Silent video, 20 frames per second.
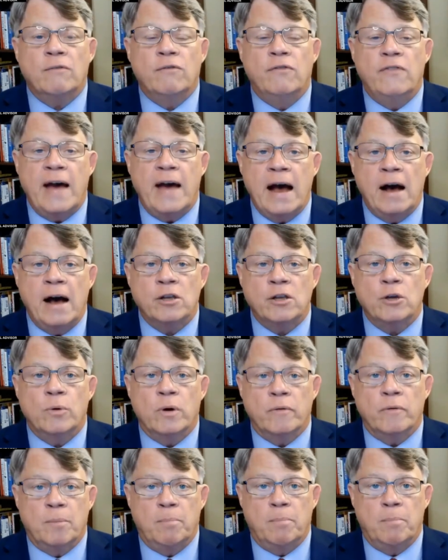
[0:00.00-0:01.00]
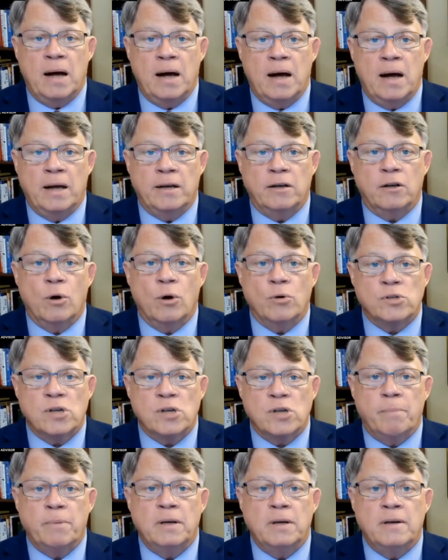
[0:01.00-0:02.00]
value of the bond goes
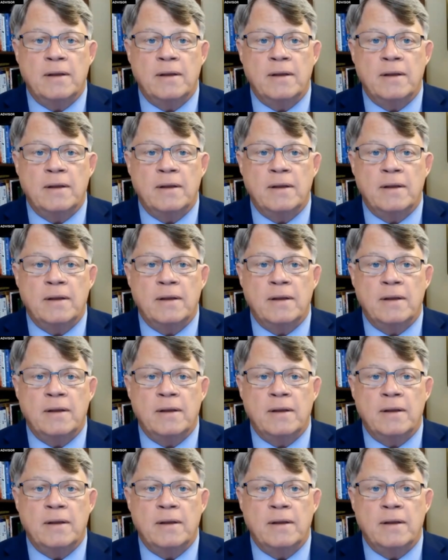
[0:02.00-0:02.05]
up and